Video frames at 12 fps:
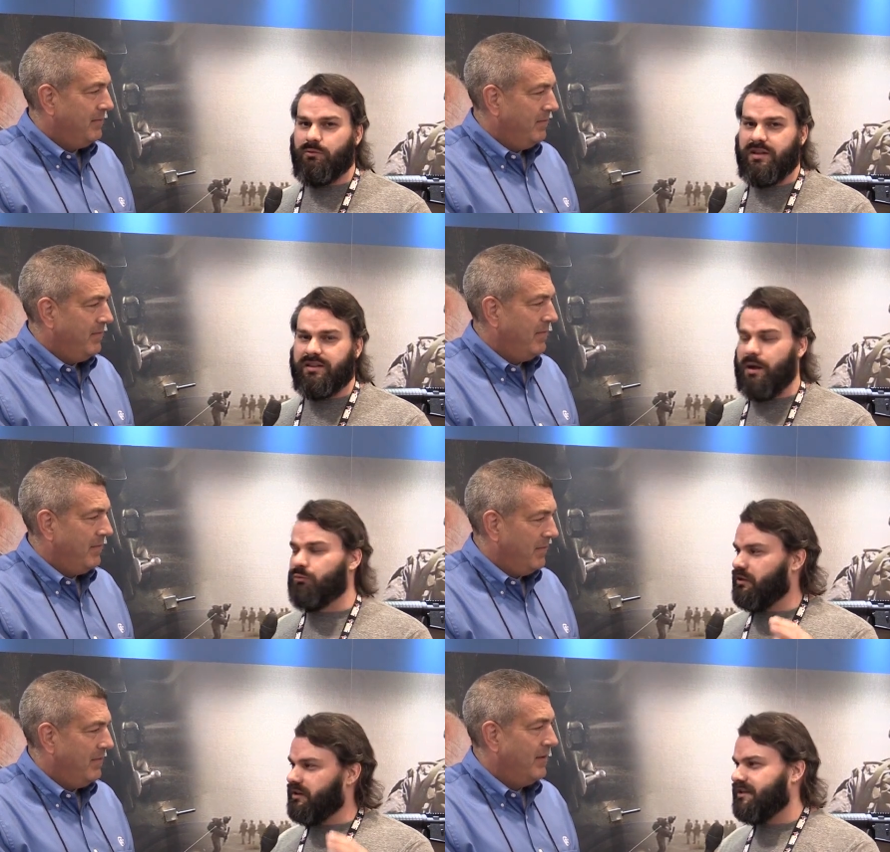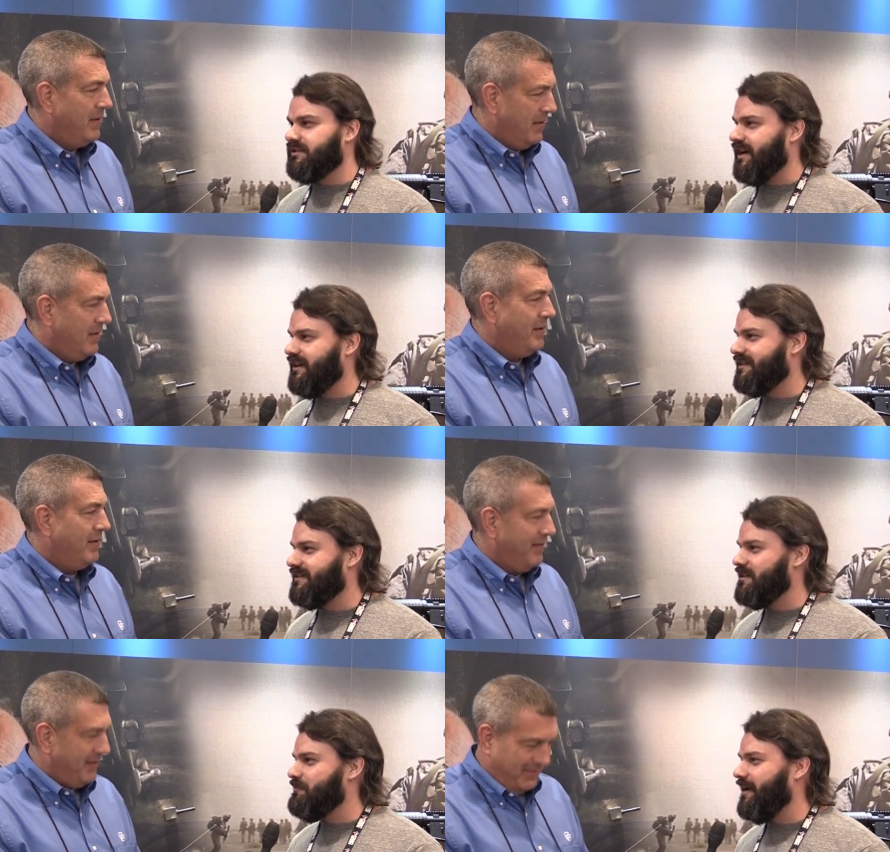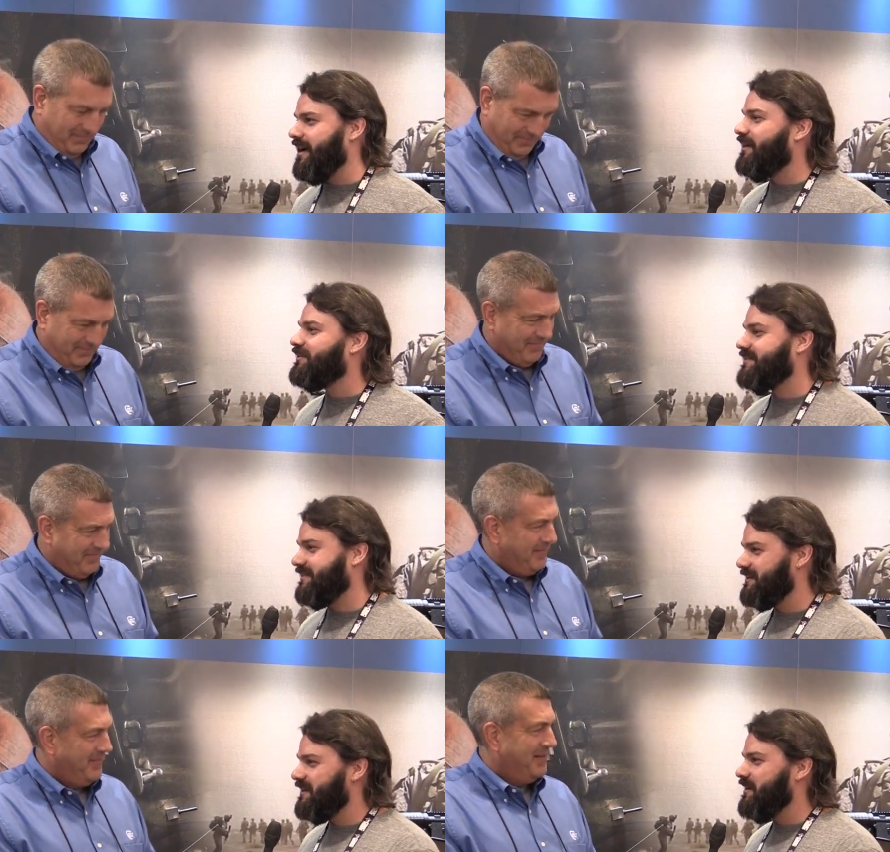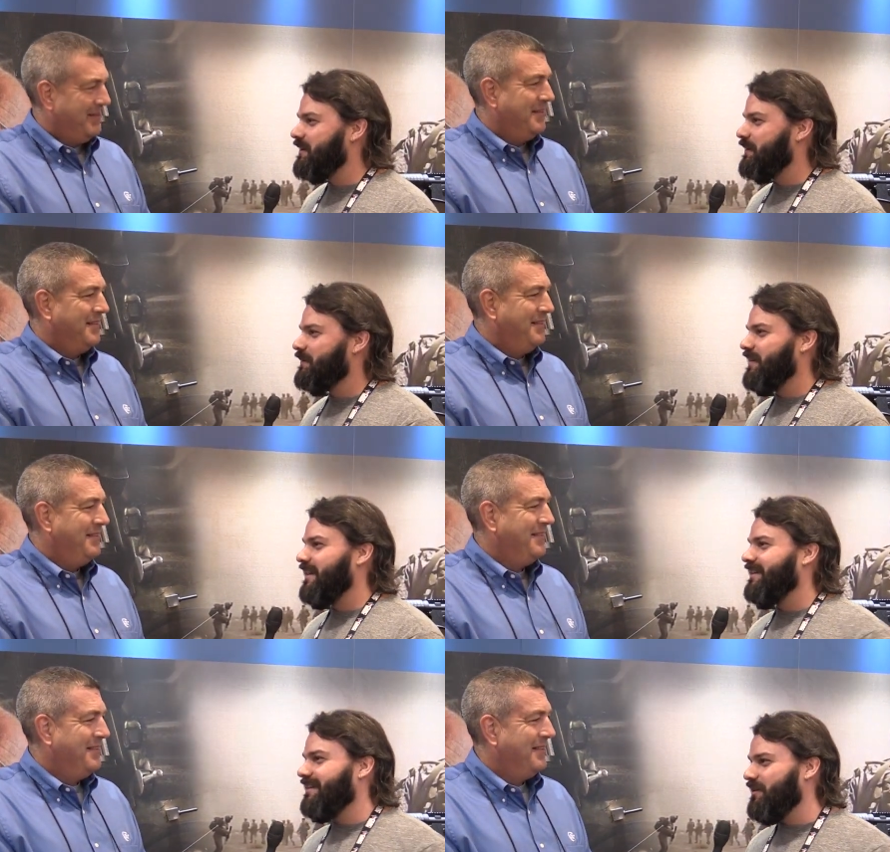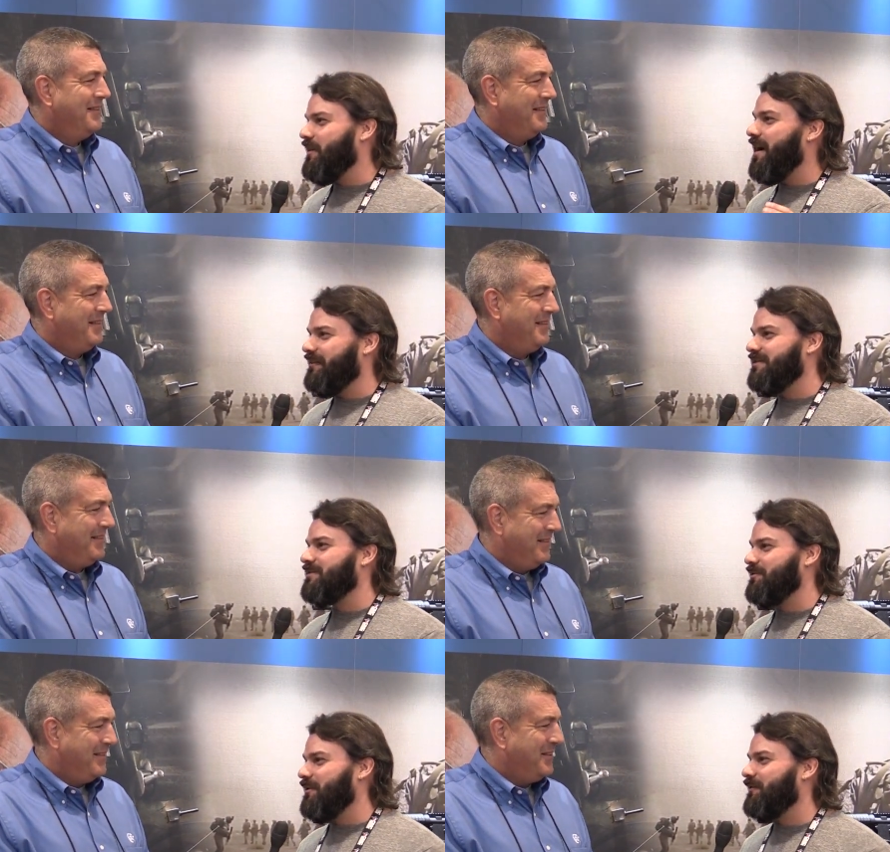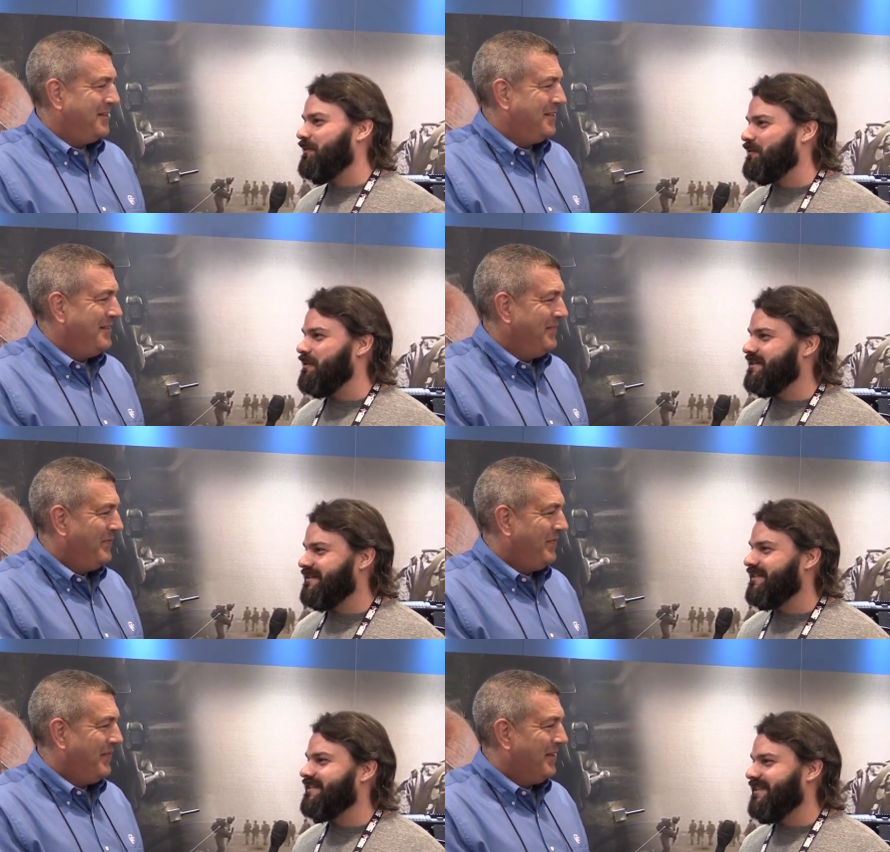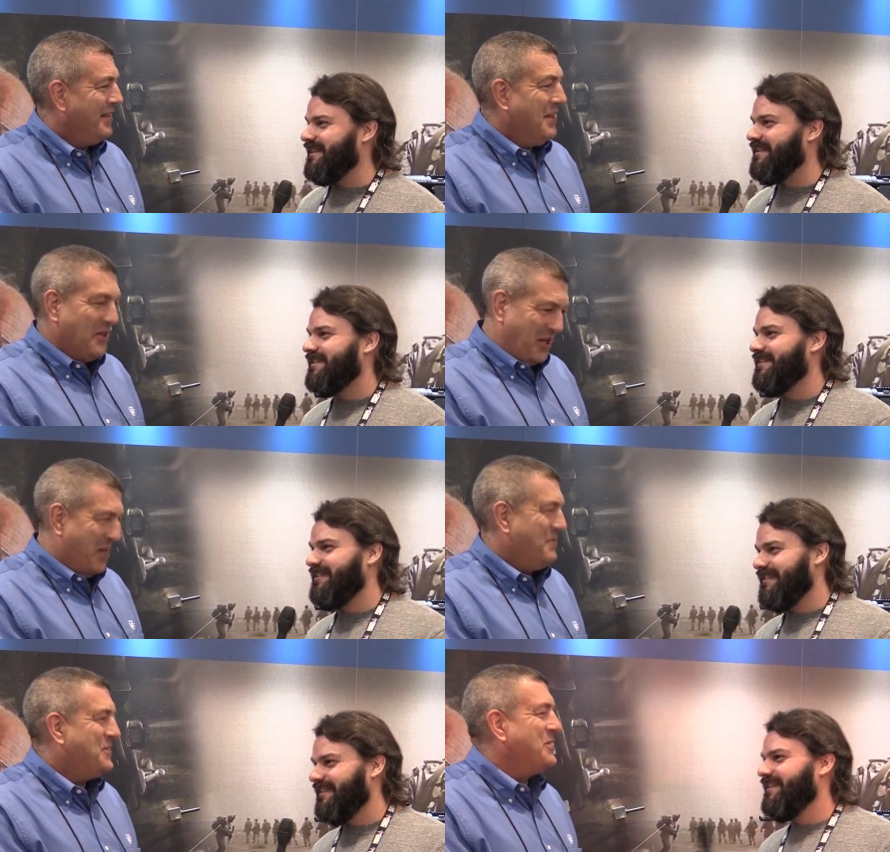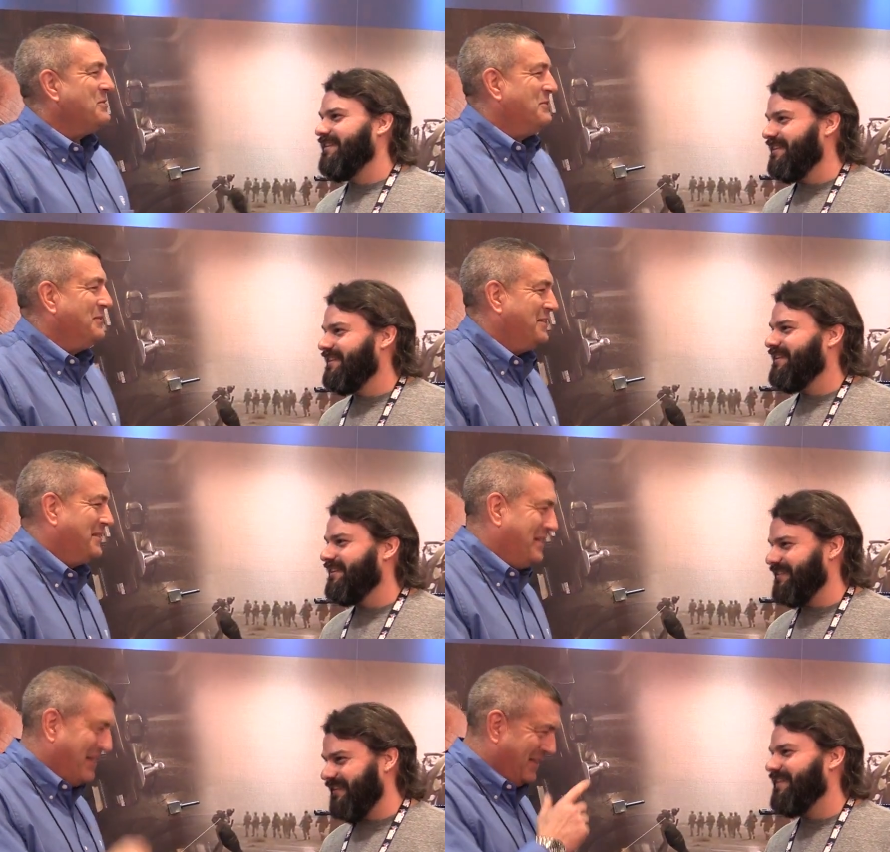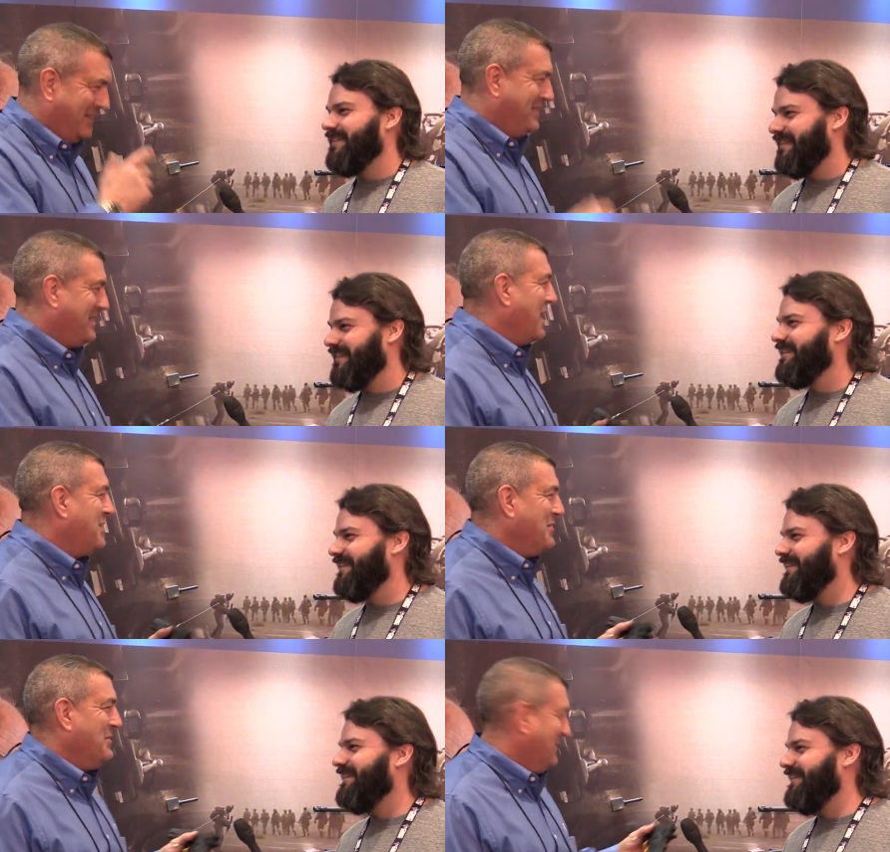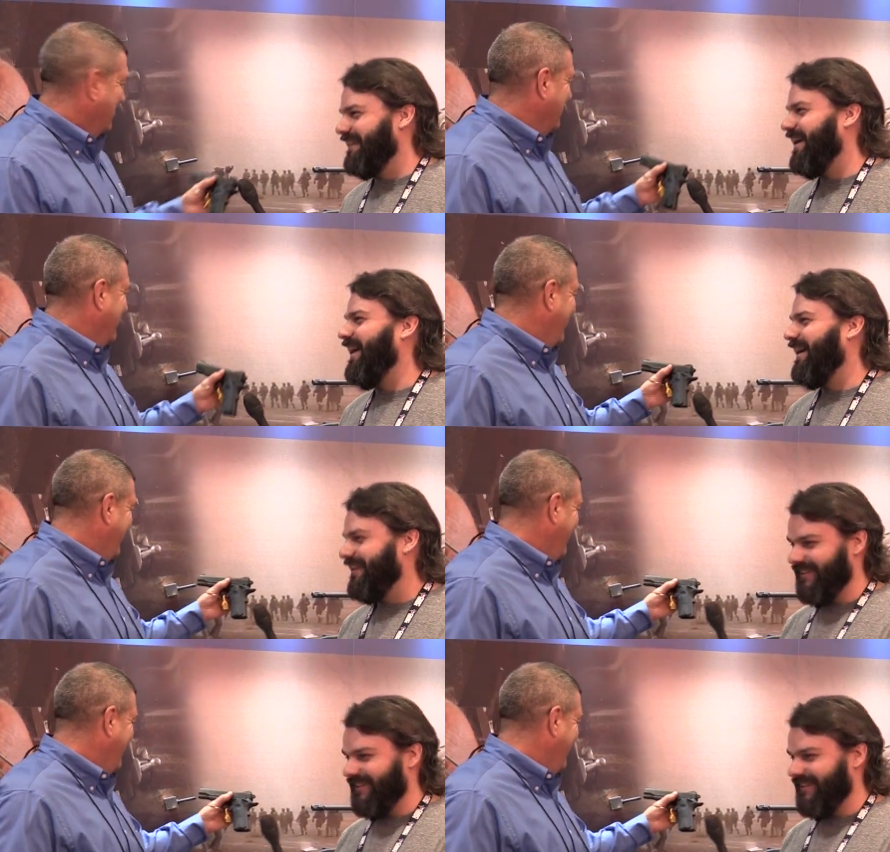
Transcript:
Speaker 1: with. I'm really excited to see what else you have in store for 2016. Stay tuned. Yeah.